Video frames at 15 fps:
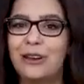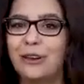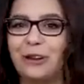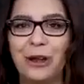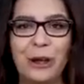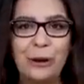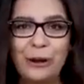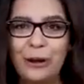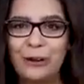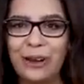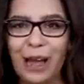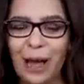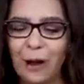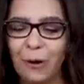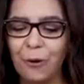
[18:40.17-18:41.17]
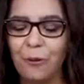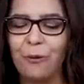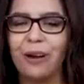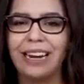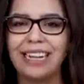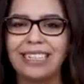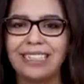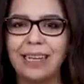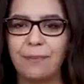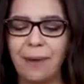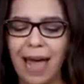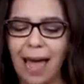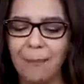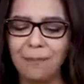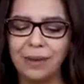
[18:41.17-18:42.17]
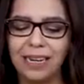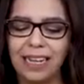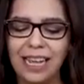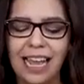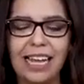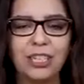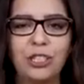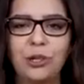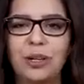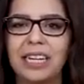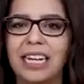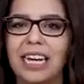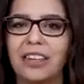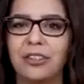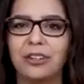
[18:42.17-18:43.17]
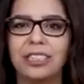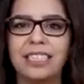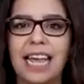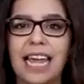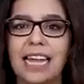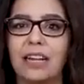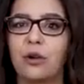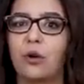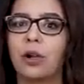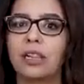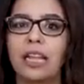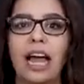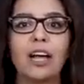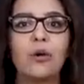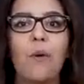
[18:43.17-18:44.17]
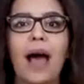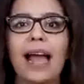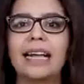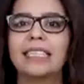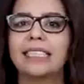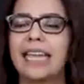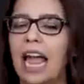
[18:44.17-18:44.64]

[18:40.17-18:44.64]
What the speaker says: No, no, no. What ends up happening is you can either say clockwise,